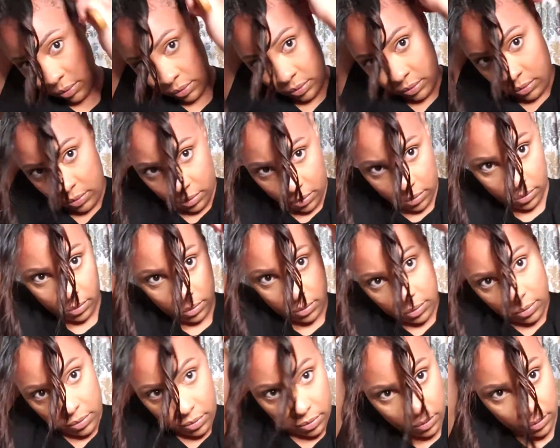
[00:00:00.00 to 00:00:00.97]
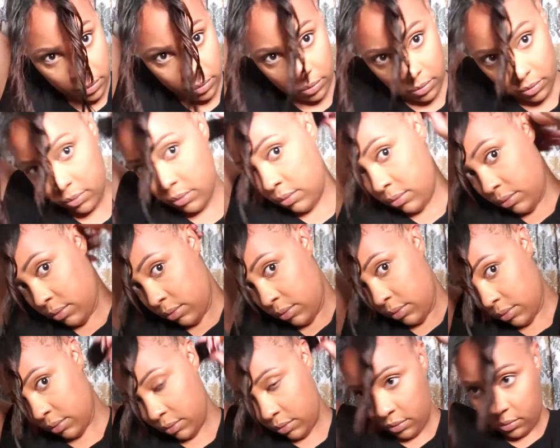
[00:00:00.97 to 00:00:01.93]
I really should have slicked
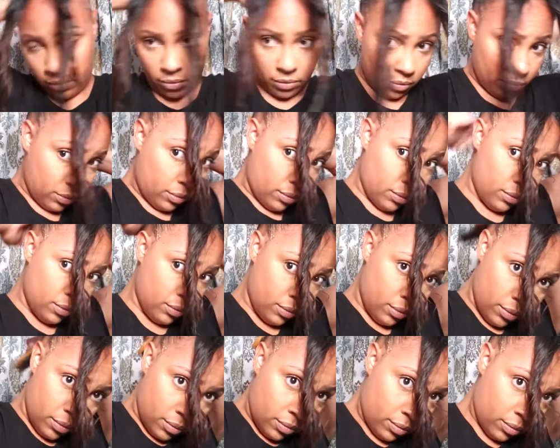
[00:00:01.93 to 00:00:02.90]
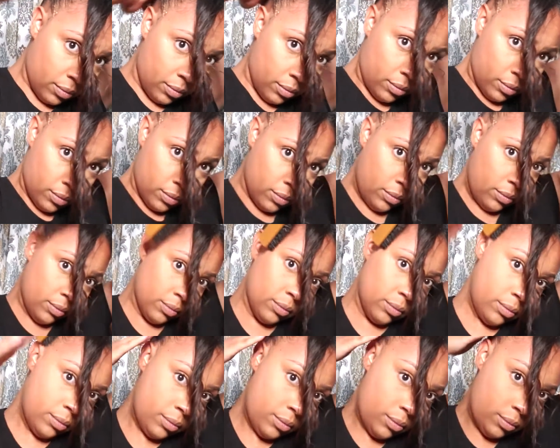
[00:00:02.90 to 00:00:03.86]
my bun down prior
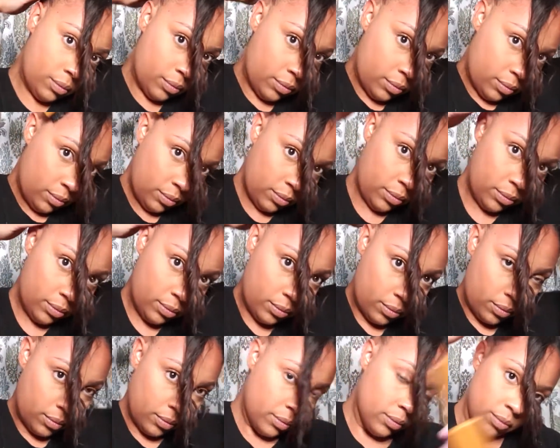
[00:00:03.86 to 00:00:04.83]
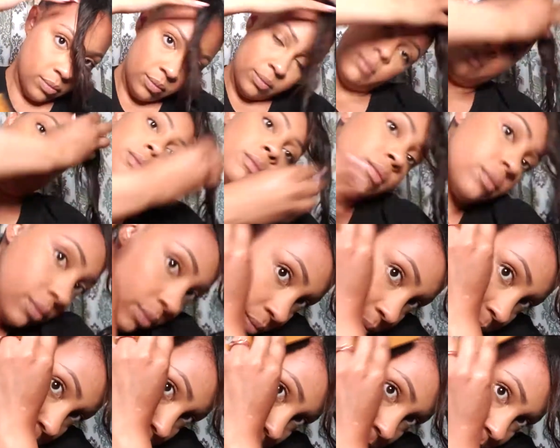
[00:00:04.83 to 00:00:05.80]
to me doing those front
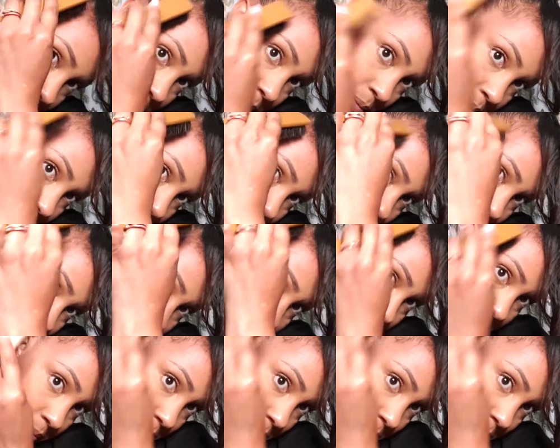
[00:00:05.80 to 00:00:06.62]
two pieces,